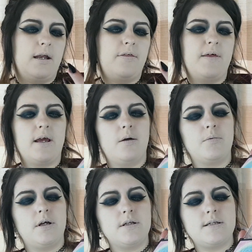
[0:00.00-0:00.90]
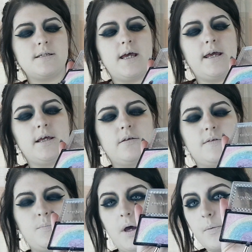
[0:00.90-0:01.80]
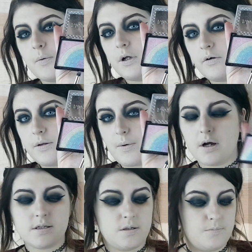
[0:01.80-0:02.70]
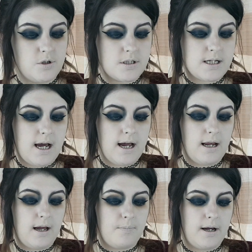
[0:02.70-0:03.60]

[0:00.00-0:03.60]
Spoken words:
And I think I'm going to take the purple colour at the bottom just to highlight